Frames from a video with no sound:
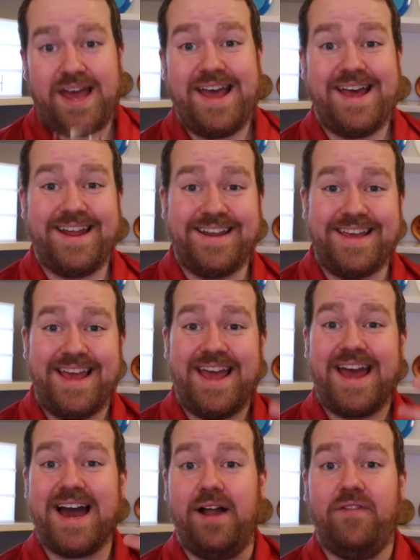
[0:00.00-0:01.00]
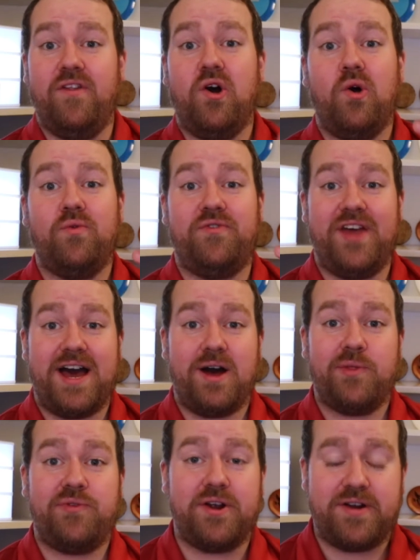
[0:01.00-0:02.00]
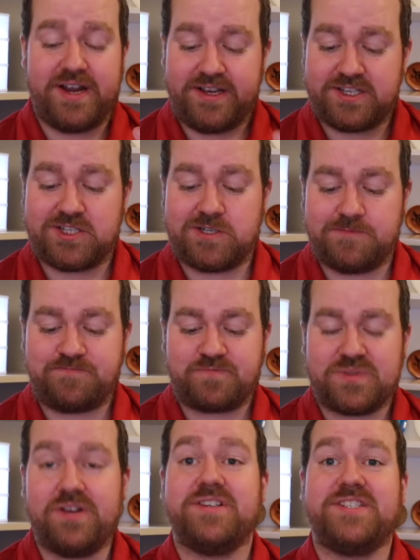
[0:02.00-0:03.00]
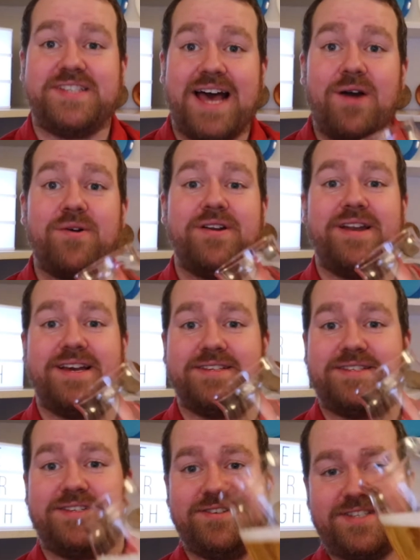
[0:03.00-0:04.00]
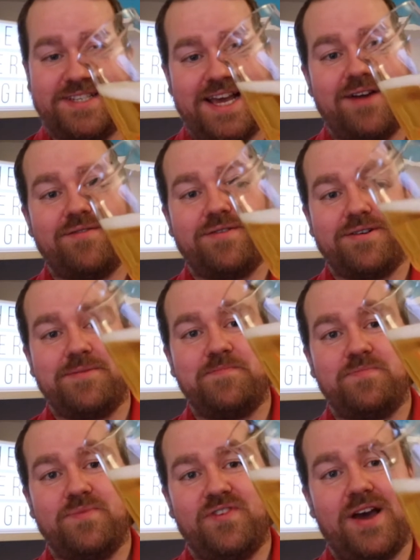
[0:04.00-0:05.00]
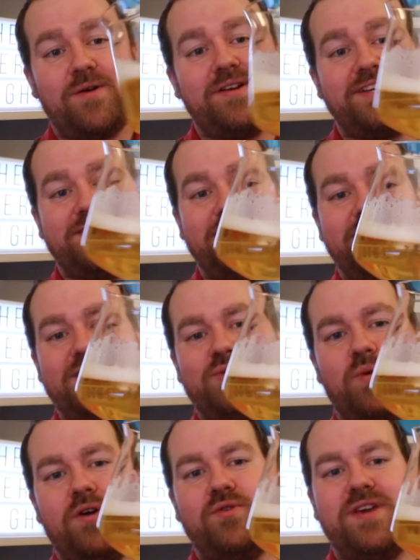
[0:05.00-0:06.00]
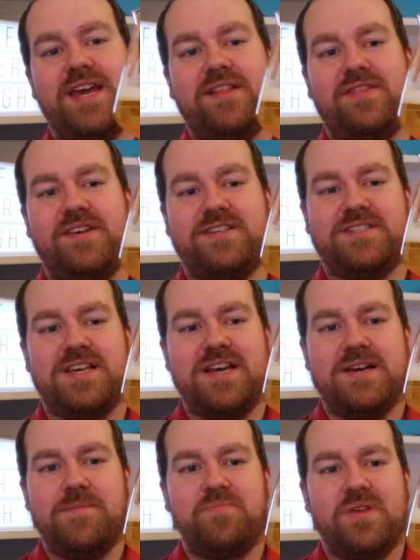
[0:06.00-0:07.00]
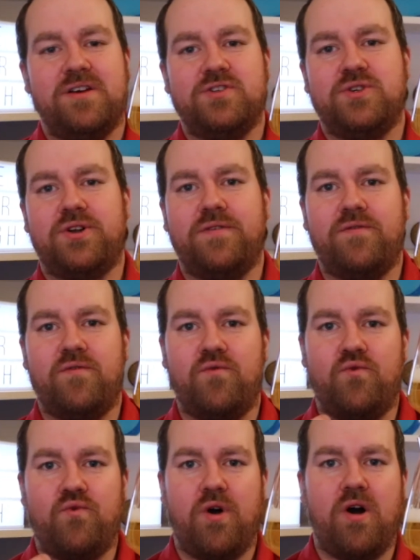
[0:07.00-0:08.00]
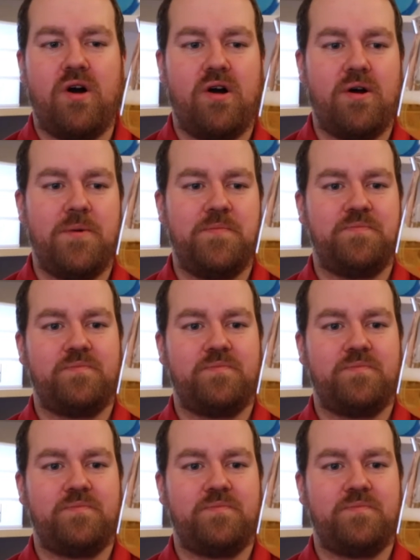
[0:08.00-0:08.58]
And yeah, no doubt there is sourness. There is sourness in this one. You get this sort of raw